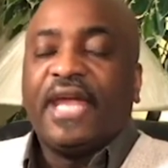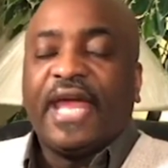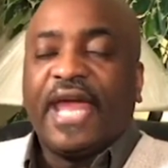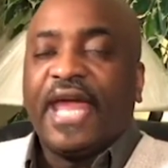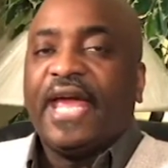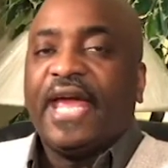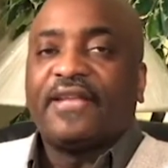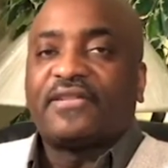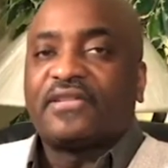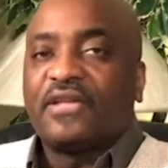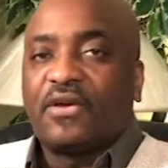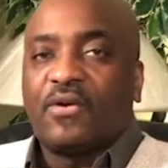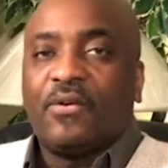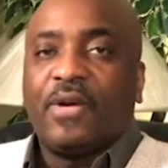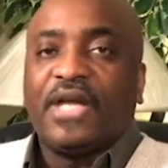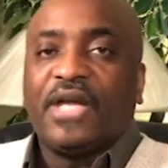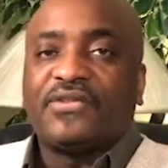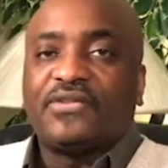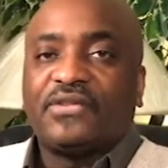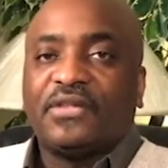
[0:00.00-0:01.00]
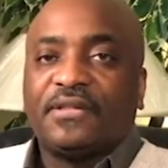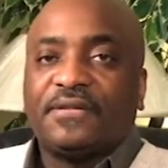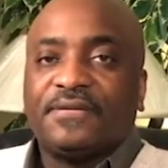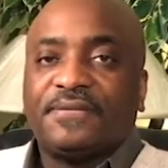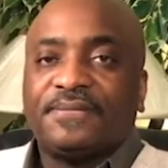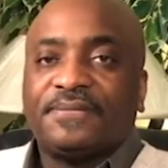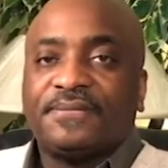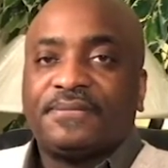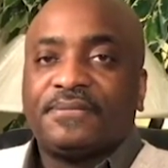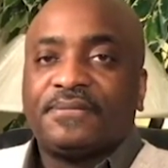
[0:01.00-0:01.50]
ask a question,
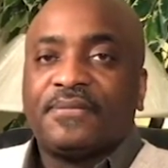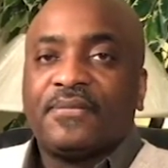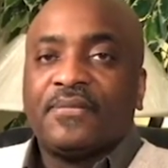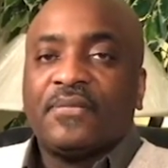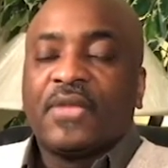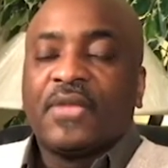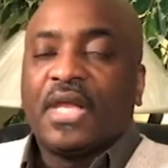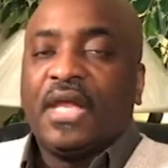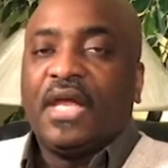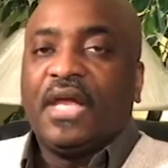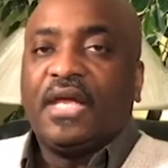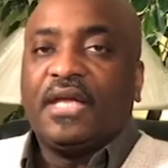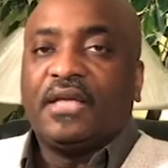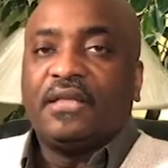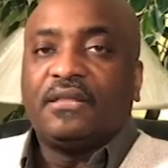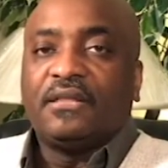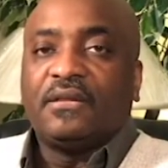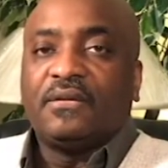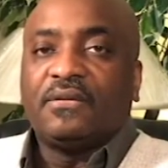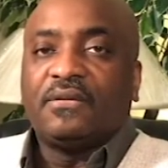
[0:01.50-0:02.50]
and